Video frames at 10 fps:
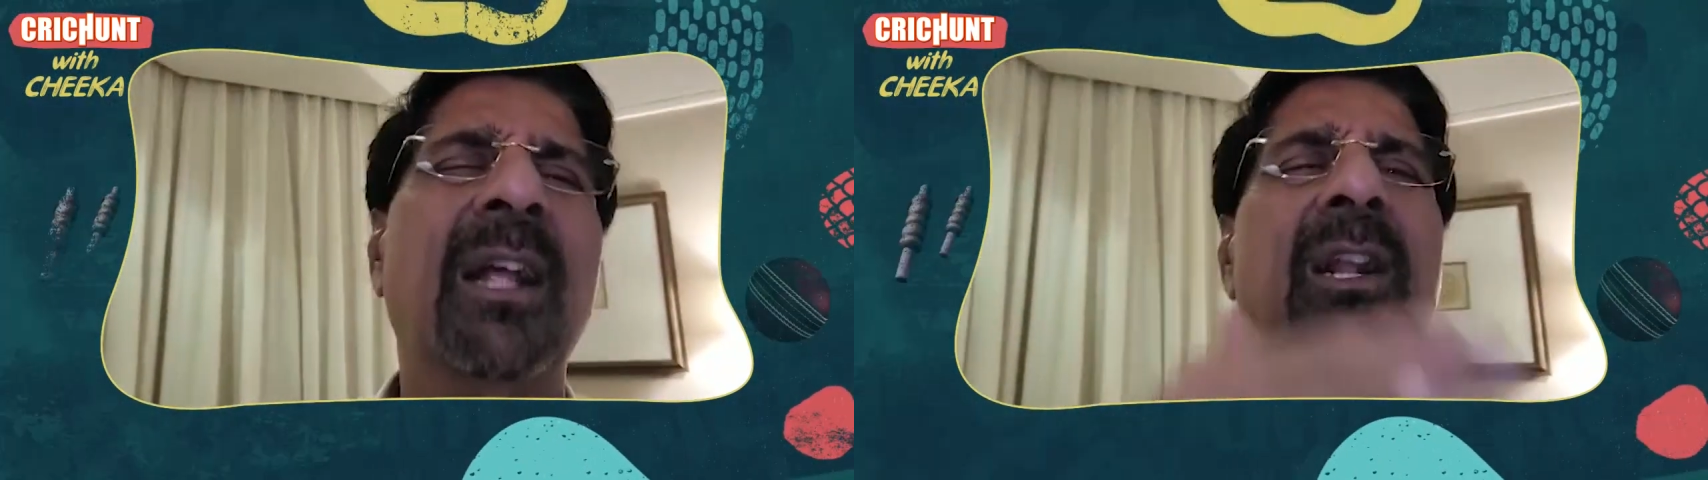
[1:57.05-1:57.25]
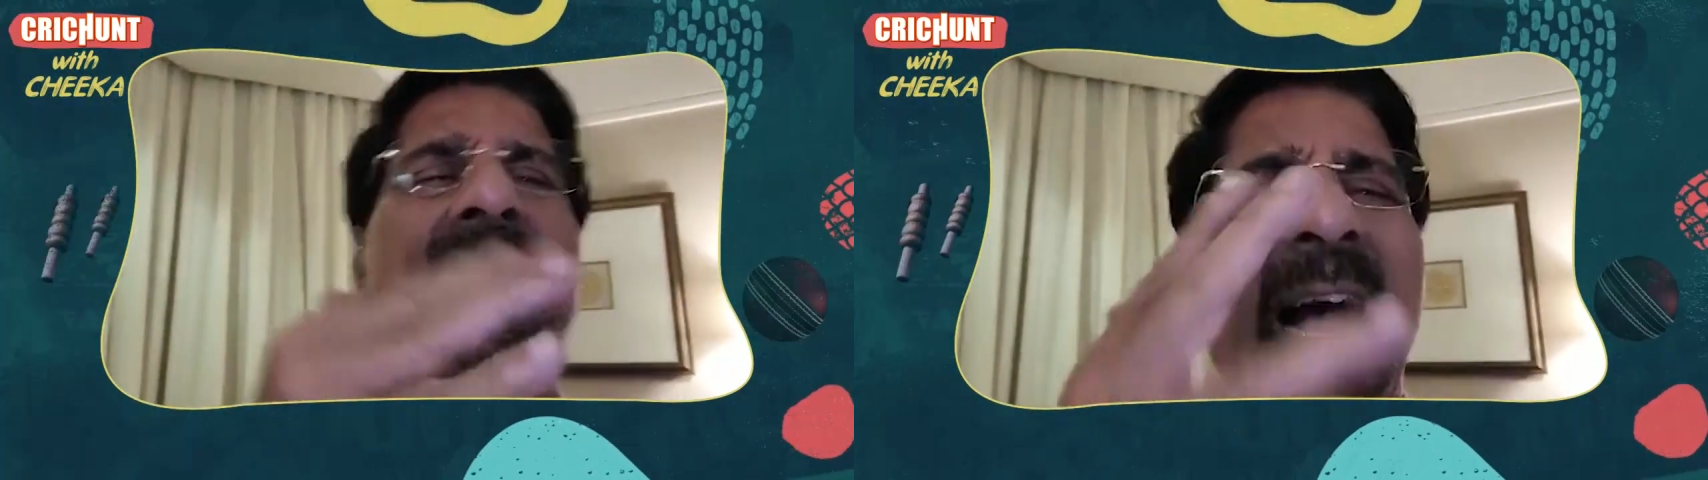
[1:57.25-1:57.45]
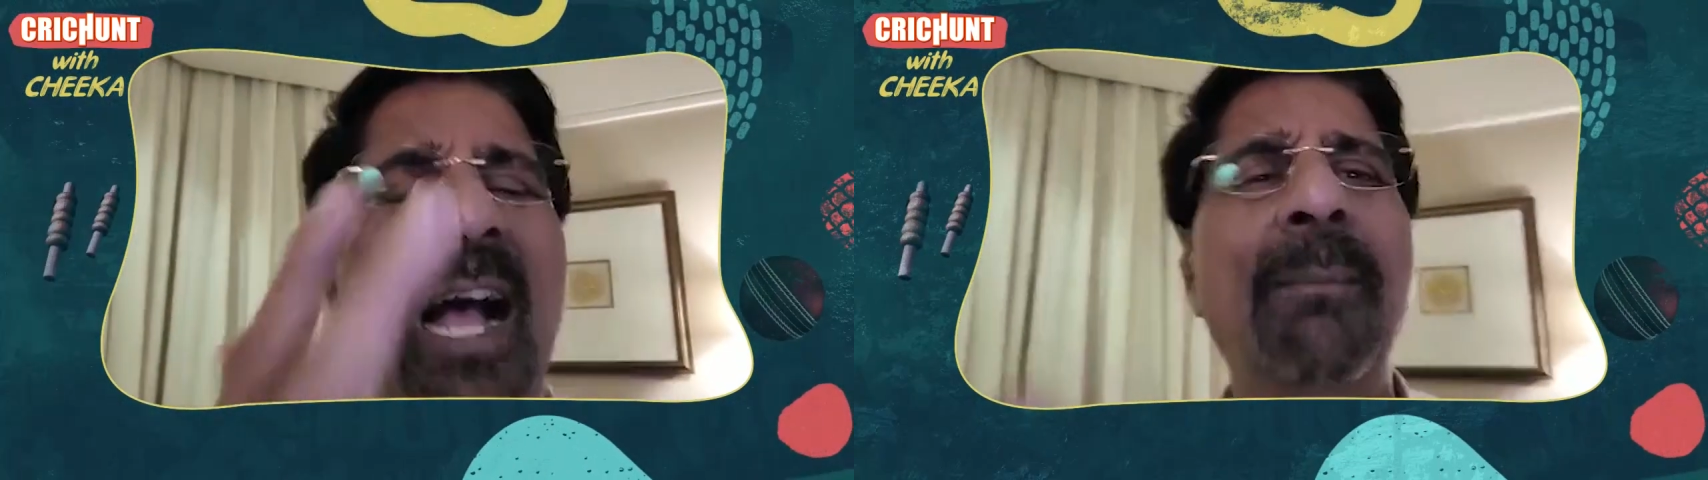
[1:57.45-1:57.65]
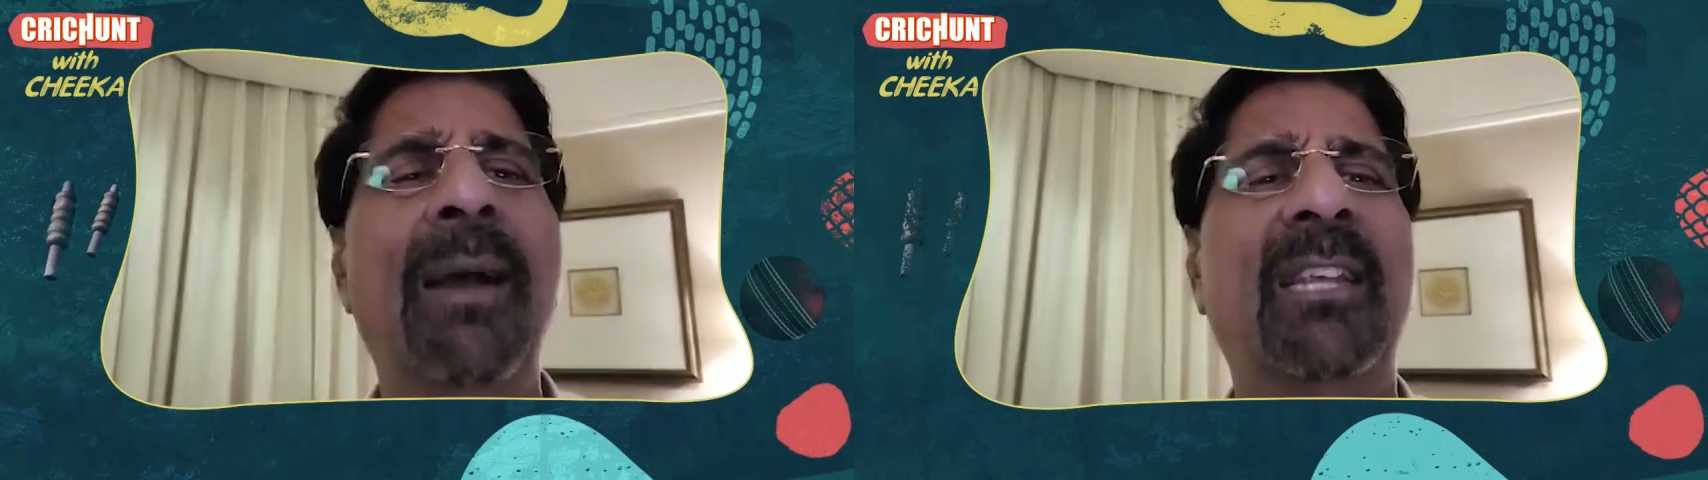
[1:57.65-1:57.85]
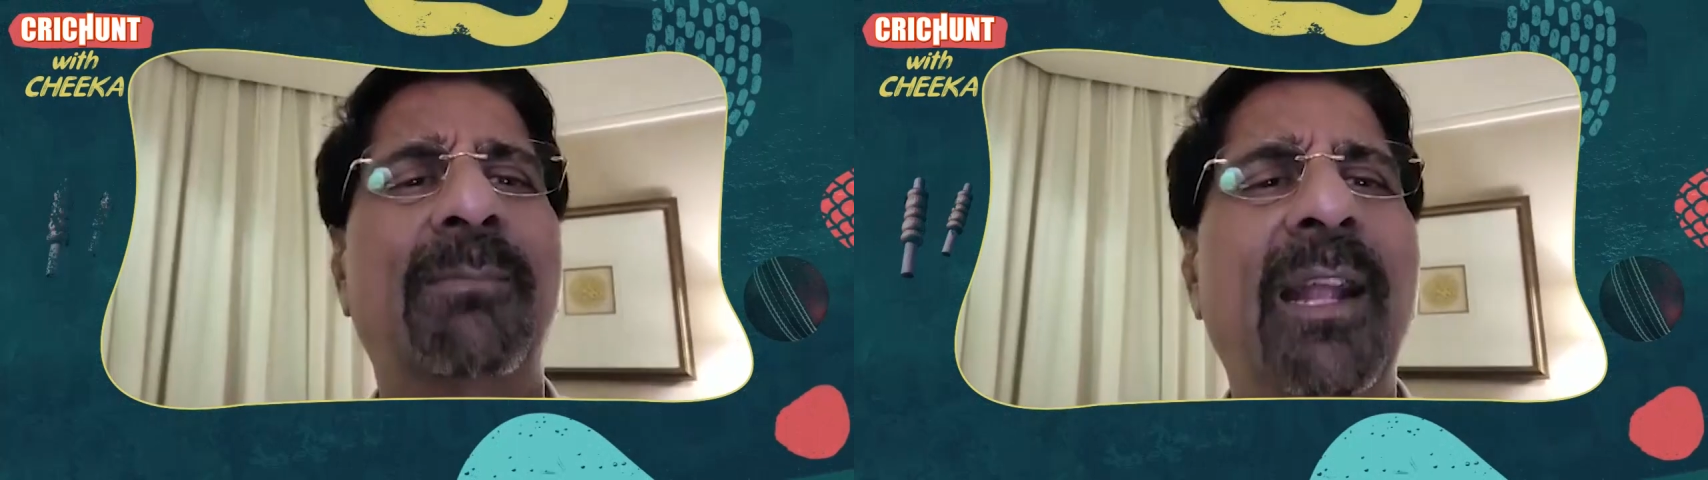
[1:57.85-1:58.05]
Either Karl
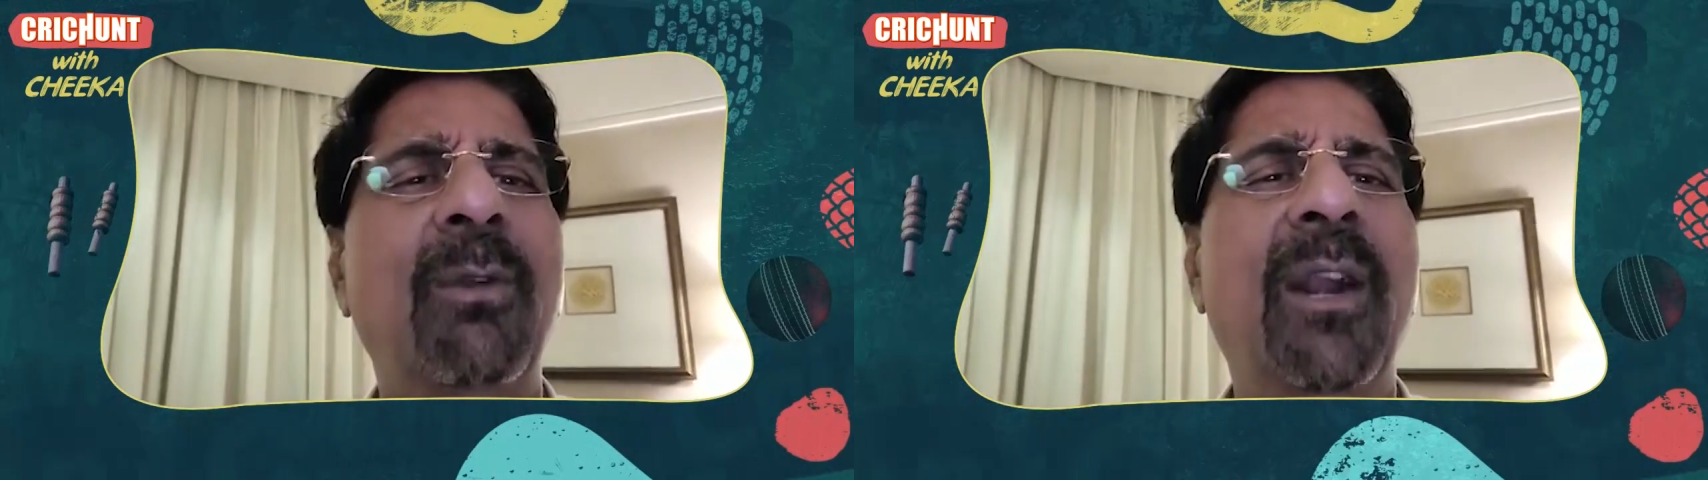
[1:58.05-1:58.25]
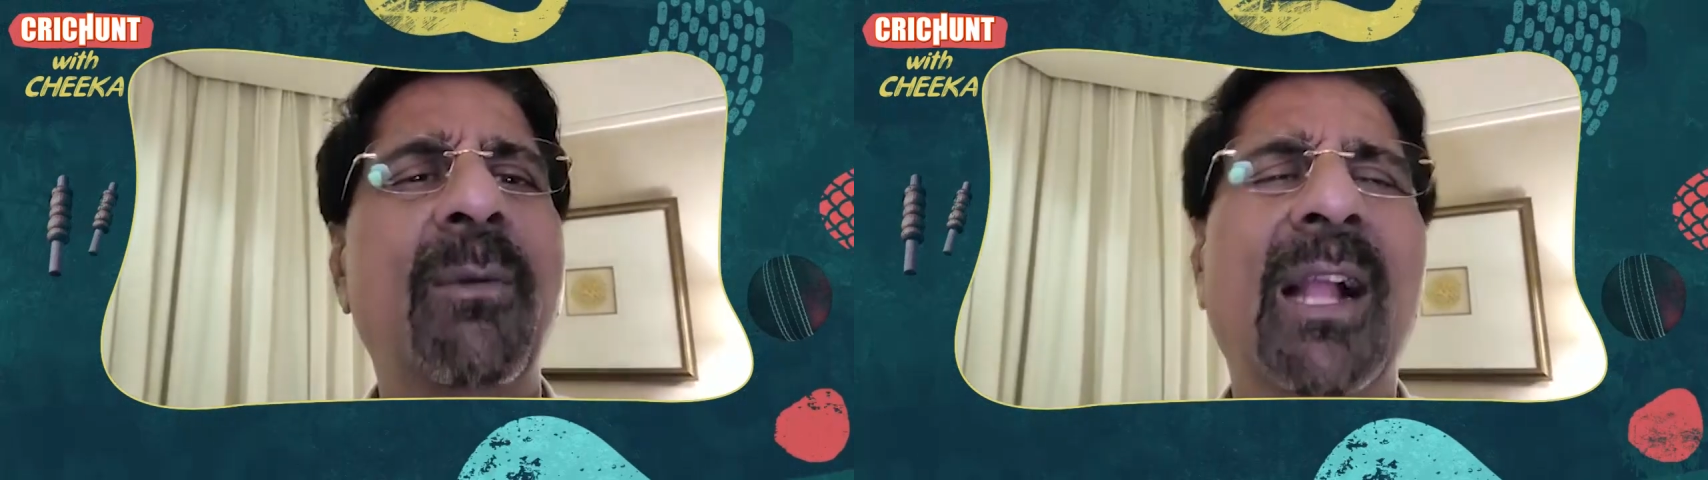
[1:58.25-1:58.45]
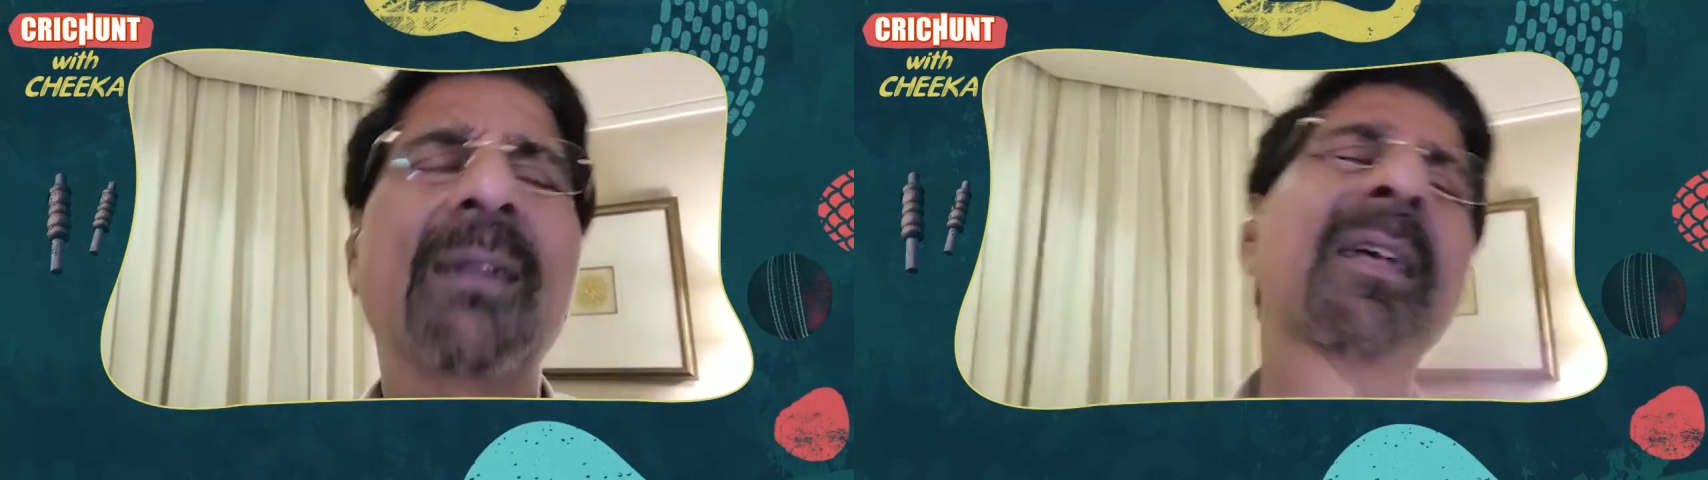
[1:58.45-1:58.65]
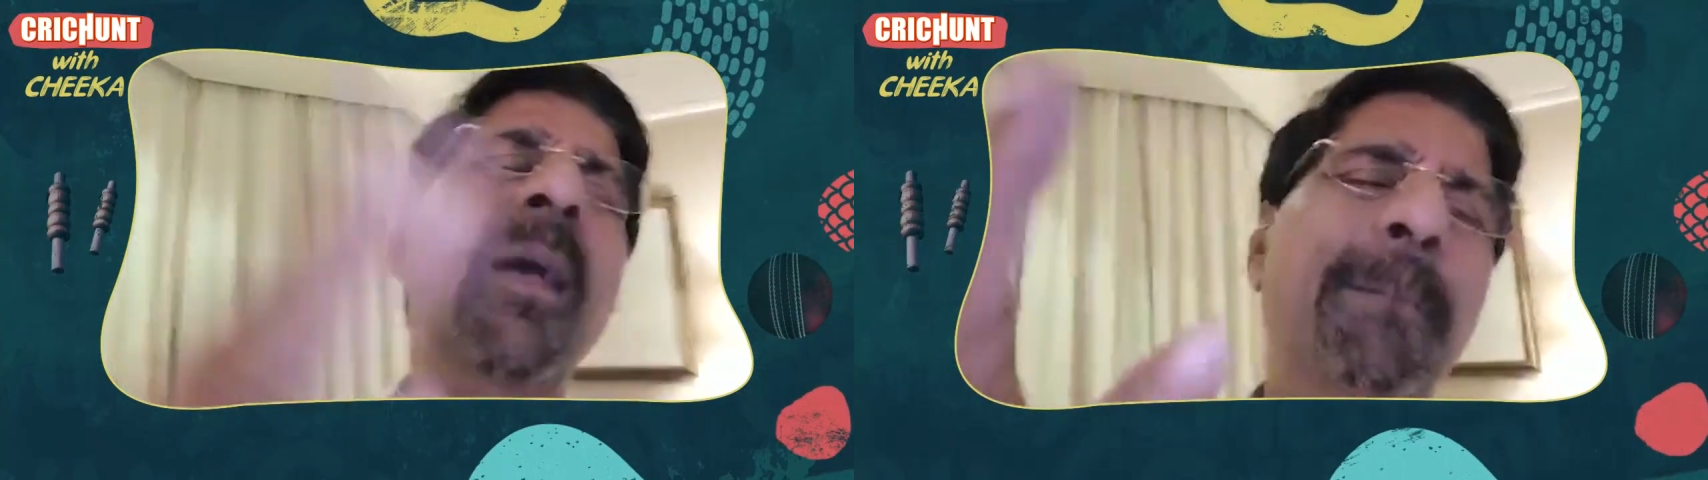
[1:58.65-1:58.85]
Myers played very well.